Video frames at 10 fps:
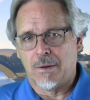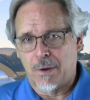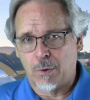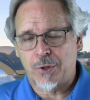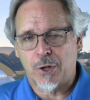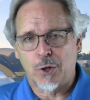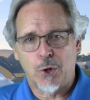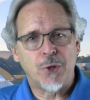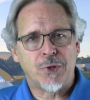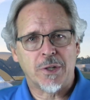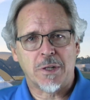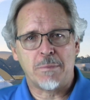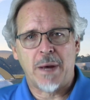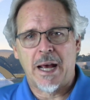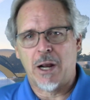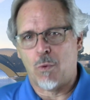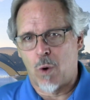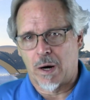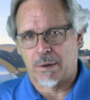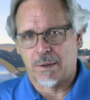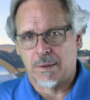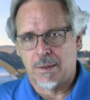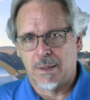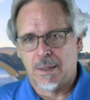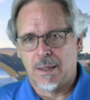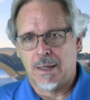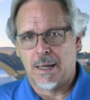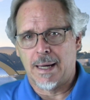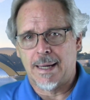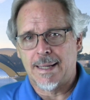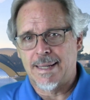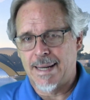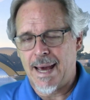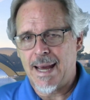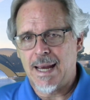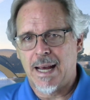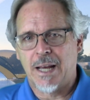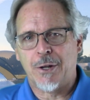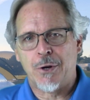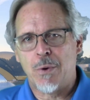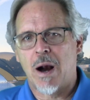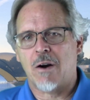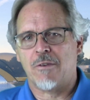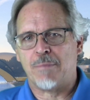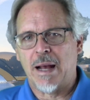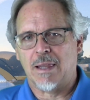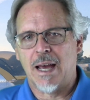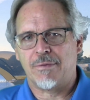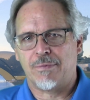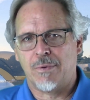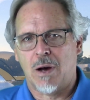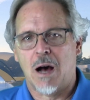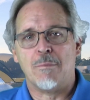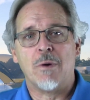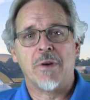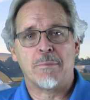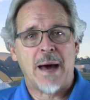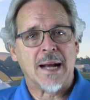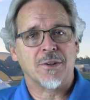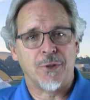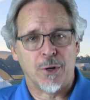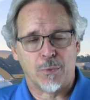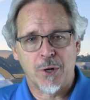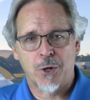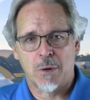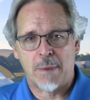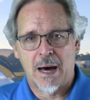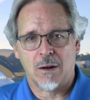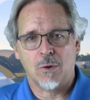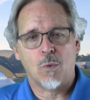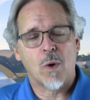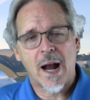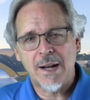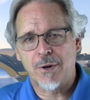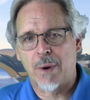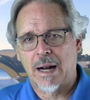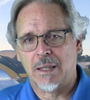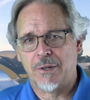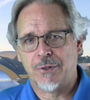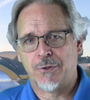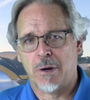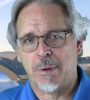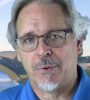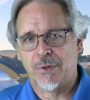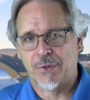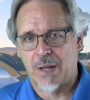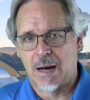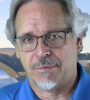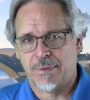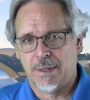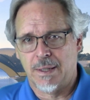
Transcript: It was a good system and it worked. Today, in a new era of my life, I'm moving back to the original model where I directly distribute the stuff.